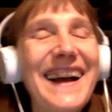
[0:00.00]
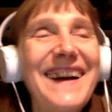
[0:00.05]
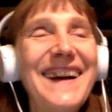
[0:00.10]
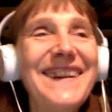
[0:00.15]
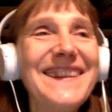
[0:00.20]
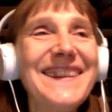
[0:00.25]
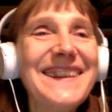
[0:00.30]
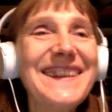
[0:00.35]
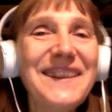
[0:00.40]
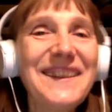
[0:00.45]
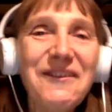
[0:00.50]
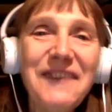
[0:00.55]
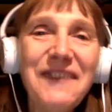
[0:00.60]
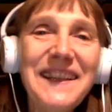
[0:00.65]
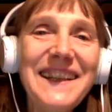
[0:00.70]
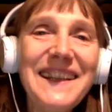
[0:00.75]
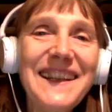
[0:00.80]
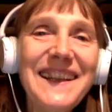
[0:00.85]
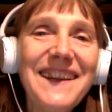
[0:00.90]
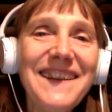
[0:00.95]

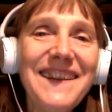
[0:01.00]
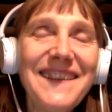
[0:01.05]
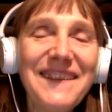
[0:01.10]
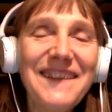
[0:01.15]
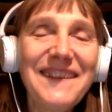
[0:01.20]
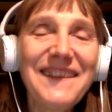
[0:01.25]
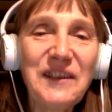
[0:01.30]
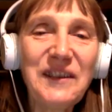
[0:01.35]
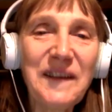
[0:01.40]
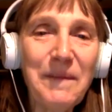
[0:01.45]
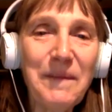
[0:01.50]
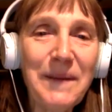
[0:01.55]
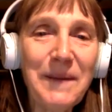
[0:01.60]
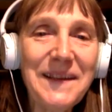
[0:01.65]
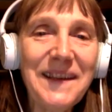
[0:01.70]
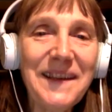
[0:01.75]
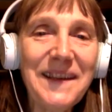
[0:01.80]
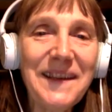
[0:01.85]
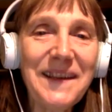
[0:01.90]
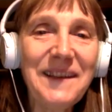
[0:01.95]
Lithuania is a very
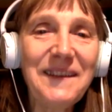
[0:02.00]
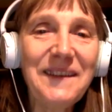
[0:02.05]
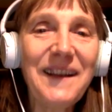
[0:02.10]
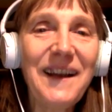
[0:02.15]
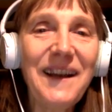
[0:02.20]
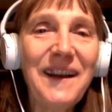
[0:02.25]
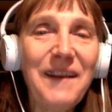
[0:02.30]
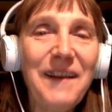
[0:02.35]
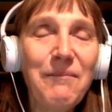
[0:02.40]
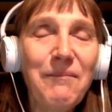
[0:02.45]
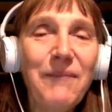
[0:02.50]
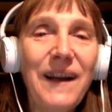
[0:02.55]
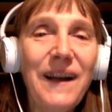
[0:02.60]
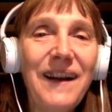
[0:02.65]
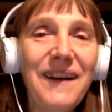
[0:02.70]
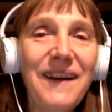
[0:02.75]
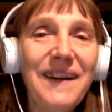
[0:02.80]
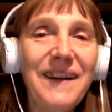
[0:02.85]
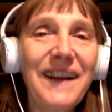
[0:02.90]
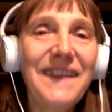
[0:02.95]
special,
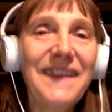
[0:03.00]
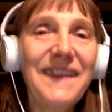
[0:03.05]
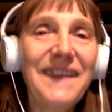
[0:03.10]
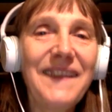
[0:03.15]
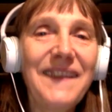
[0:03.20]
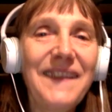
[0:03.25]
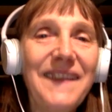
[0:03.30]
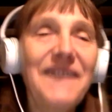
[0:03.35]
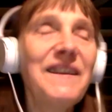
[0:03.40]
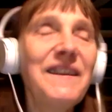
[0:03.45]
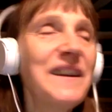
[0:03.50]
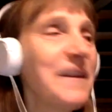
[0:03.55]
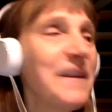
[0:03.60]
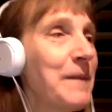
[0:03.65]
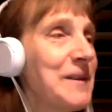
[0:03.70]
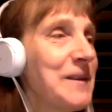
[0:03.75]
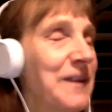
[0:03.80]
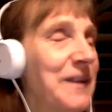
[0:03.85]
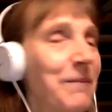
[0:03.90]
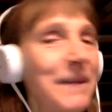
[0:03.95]
has a very
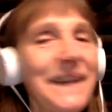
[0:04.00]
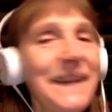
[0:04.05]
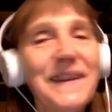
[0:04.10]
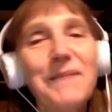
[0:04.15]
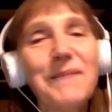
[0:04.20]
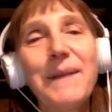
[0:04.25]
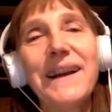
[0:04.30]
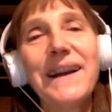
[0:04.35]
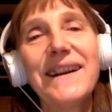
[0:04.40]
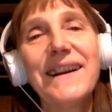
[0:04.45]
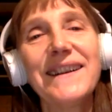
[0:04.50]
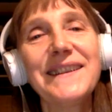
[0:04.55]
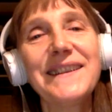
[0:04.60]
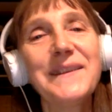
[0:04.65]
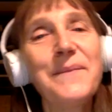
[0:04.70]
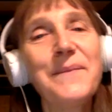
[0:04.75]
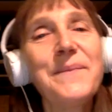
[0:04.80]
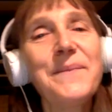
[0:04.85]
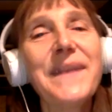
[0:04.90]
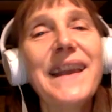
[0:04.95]
special place in my heart.
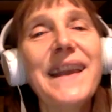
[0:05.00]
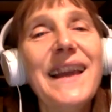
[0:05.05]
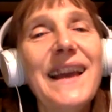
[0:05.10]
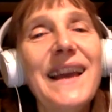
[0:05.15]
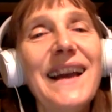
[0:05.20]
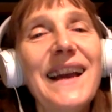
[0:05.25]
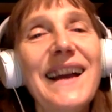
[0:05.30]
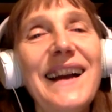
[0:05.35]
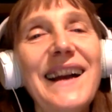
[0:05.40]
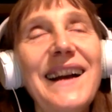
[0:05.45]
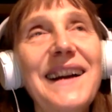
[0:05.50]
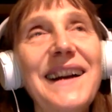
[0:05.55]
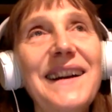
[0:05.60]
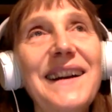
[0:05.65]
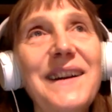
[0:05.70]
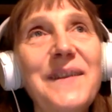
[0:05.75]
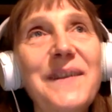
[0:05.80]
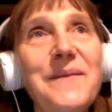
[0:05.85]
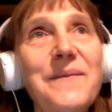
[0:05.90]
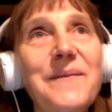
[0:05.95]
Her